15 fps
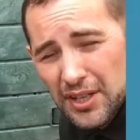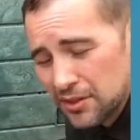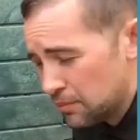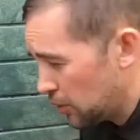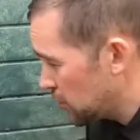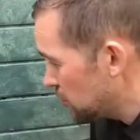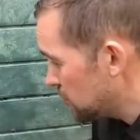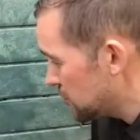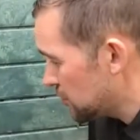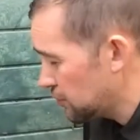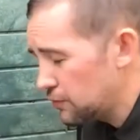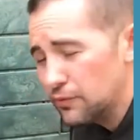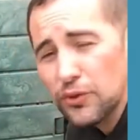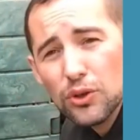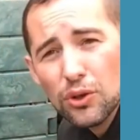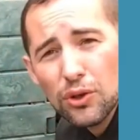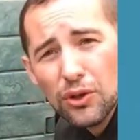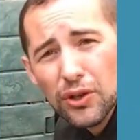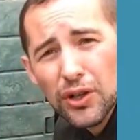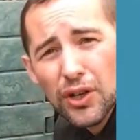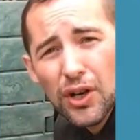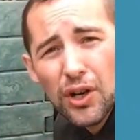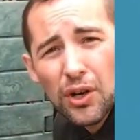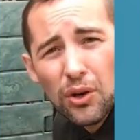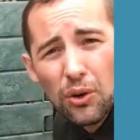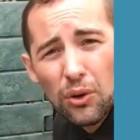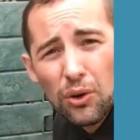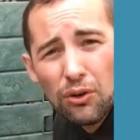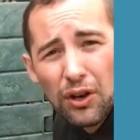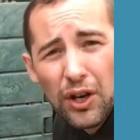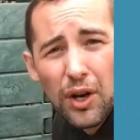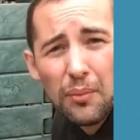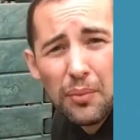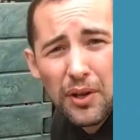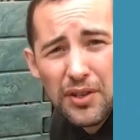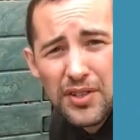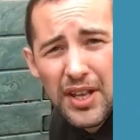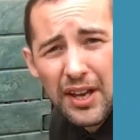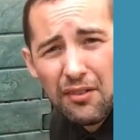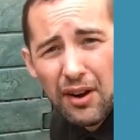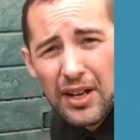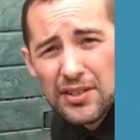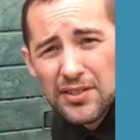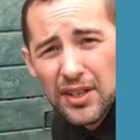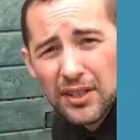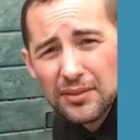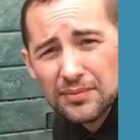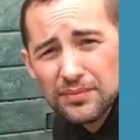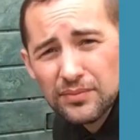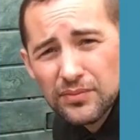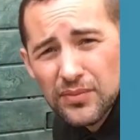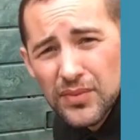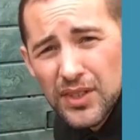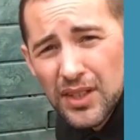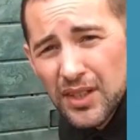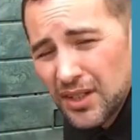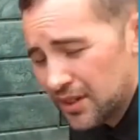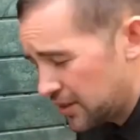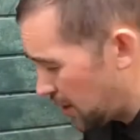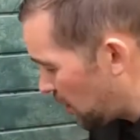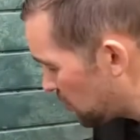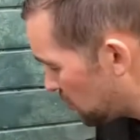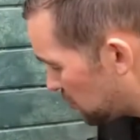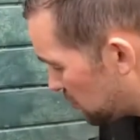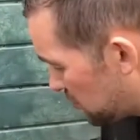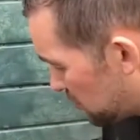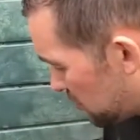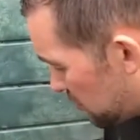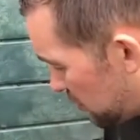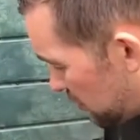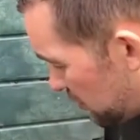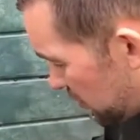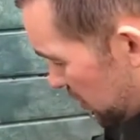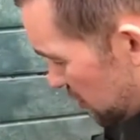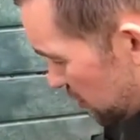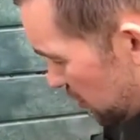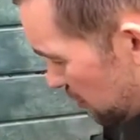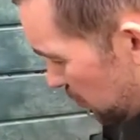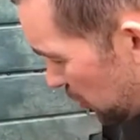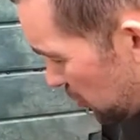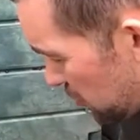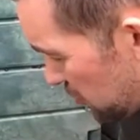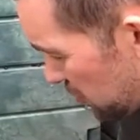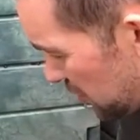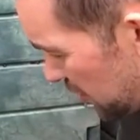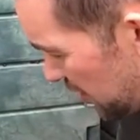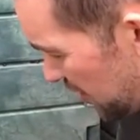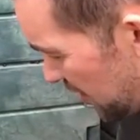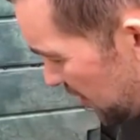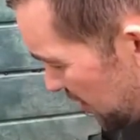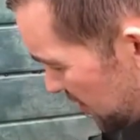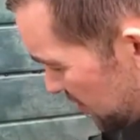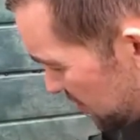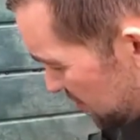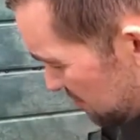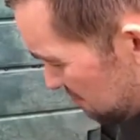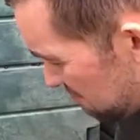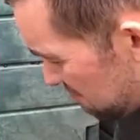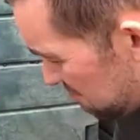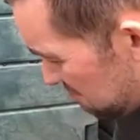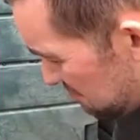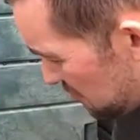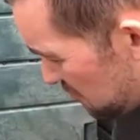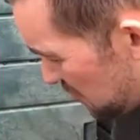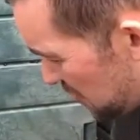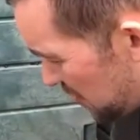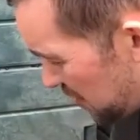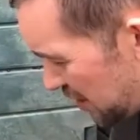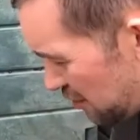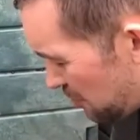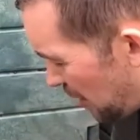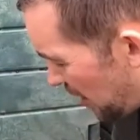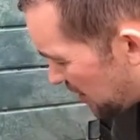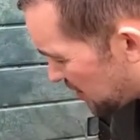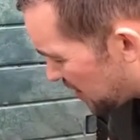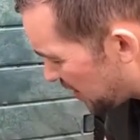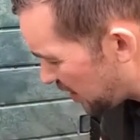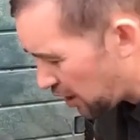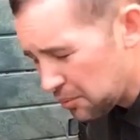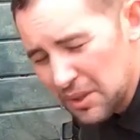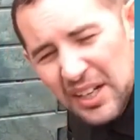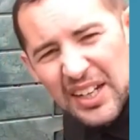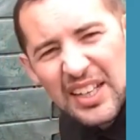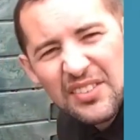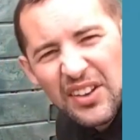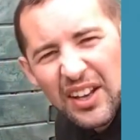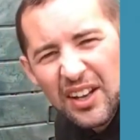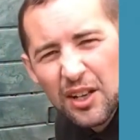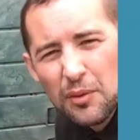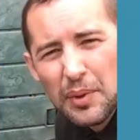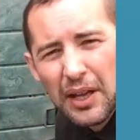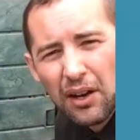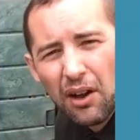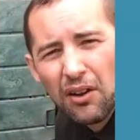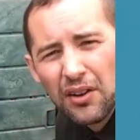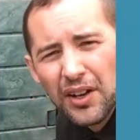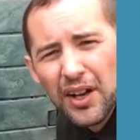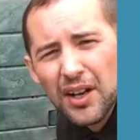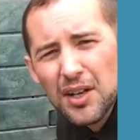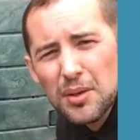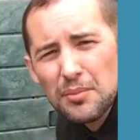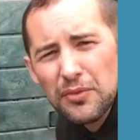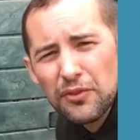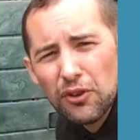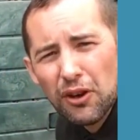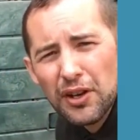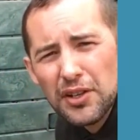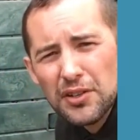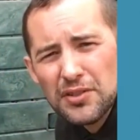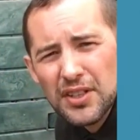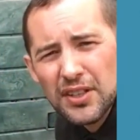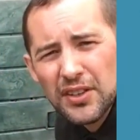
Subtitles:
by using a fork or a compost aerator. Now, this compost it's been in here about a year. I'm going to leave it a little bit longer before I use it in the